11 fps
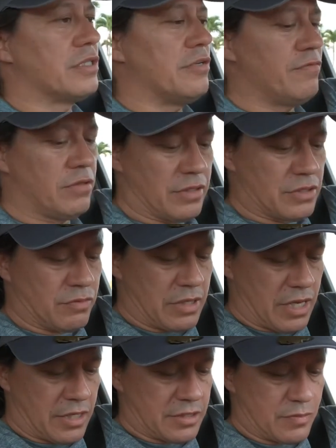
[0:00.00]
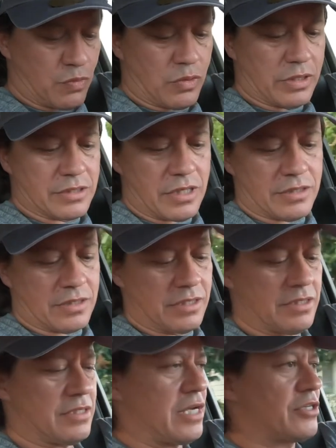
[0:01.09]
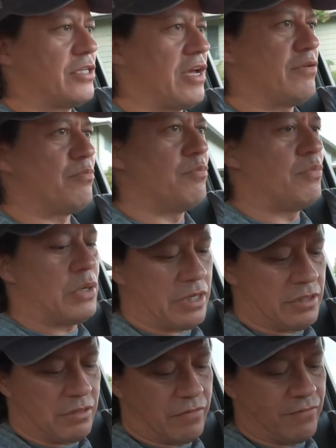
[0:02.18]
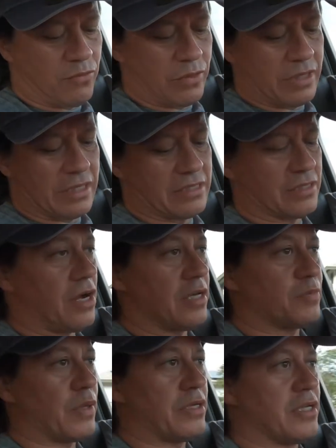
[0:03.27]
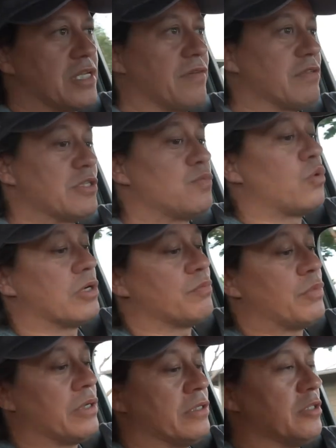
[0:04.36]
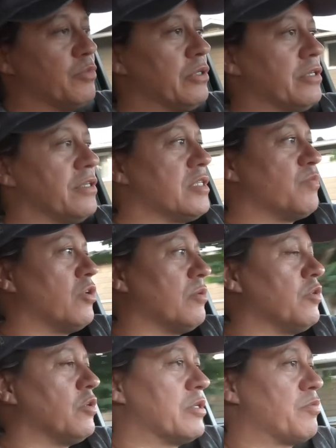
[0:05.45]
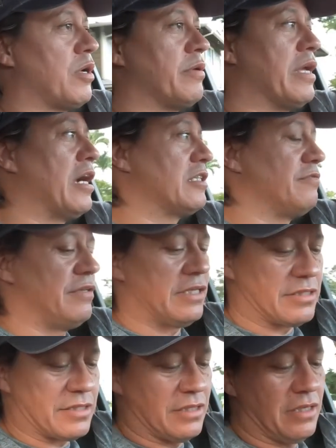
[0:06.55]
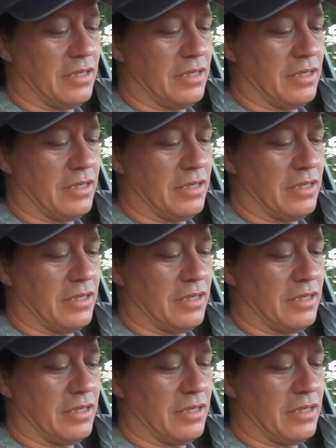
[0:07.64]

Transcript: Even though this one has sport exhaust, it doesn't actually have a button for the exhaust, but it does have a sport button to put it in sport mode, which probably activates